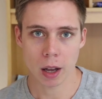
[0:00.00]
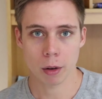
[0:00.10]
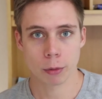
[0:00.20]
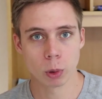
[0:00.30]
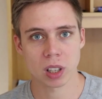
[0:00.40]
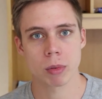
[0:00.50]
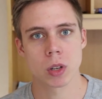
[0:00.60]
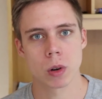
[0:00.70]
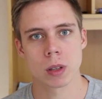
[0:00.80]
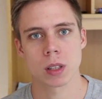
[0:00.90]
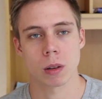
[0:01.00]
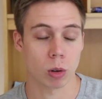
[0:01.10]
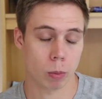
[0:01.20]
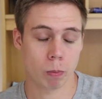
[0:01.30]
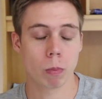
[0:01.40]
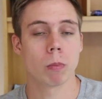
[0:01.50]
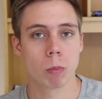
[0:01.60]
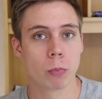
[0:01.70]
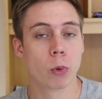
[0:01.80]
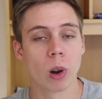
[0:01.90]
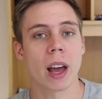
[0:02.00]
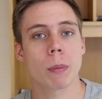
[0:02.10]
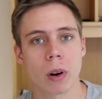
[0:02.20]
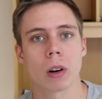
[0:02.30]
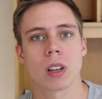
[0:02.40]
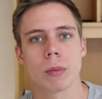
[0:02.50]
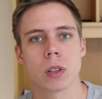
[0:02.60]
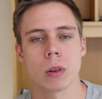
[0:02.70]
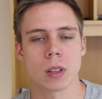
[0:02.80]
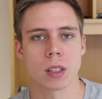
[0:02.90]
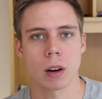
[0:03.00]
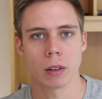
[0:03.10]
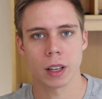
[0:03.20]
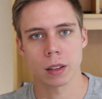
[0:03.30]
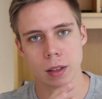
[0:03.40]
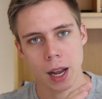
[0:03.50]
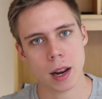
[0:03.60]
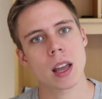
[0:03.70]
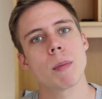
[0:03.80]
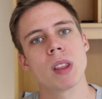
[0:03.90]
Full-time students, or full and part-time students, start at 9 a.m.